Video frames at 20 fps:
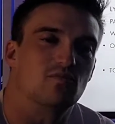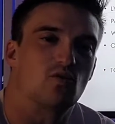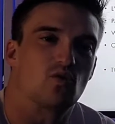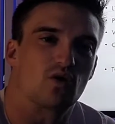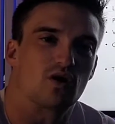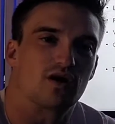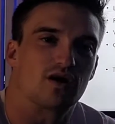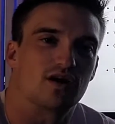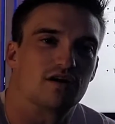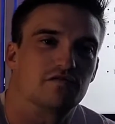
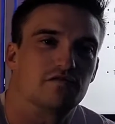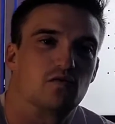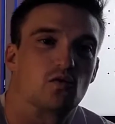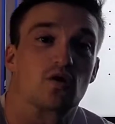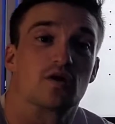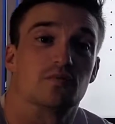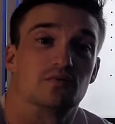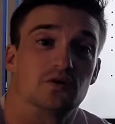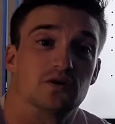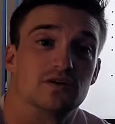more
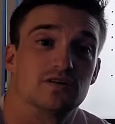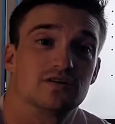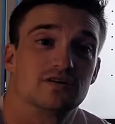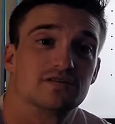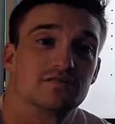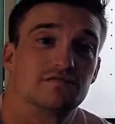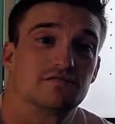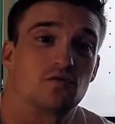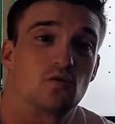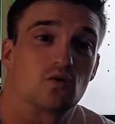affordable
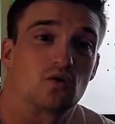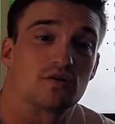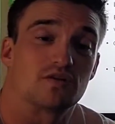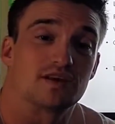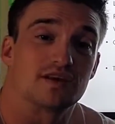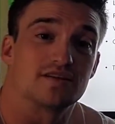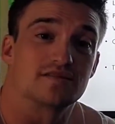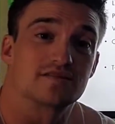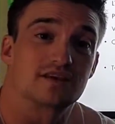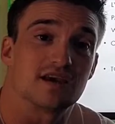
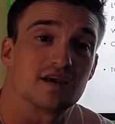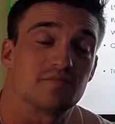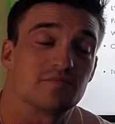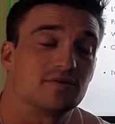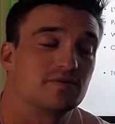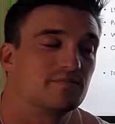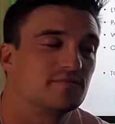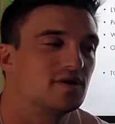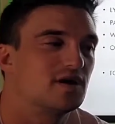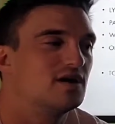for the
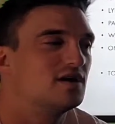Escape,